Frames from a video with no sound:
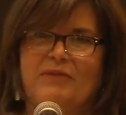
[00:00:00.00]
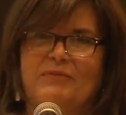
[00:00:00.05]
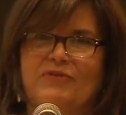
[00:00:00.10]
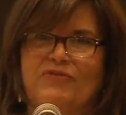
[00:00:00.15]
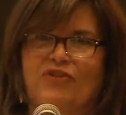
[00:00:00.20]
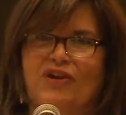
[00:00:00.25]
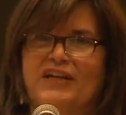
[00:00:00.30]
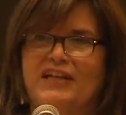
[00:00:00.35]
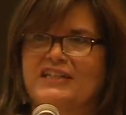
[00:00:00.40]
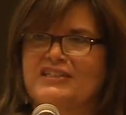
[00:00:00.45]
And
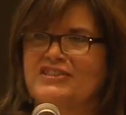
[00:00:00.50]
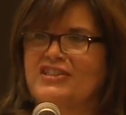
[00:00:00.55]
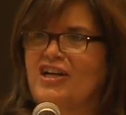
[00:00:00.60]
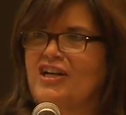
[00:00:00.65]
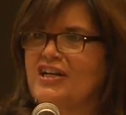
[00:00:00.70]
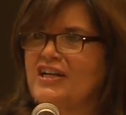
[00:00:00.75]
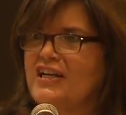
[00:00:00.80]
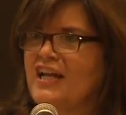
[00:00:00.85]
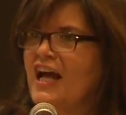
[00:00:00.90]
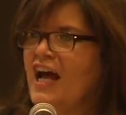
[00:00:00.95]
before I get
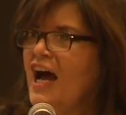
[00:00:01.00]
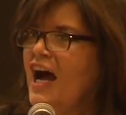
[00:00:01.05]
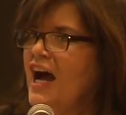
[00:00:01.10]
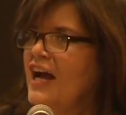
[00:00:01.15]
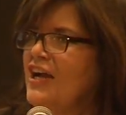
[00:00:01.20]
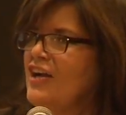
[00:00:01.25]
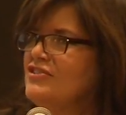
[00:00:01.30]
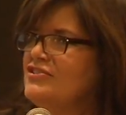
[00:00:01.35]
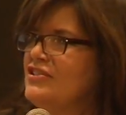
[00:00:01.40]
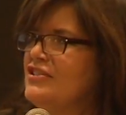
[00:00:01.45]
started,
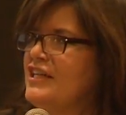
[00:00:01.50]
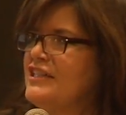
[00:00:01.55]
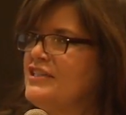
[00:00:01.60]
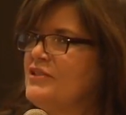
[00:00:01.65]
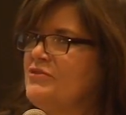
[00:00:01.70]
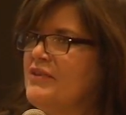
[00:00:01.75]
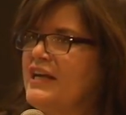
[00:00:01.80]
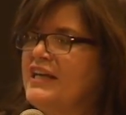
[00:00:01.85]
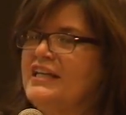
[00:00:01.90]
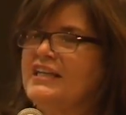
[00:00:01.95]
I'd also like
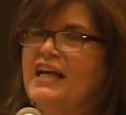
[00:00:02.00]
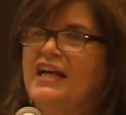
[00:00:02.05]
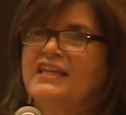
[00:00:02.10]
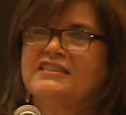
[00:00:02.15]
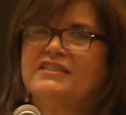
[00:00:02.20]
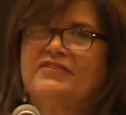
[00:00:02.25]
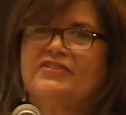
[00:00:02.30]
to recognize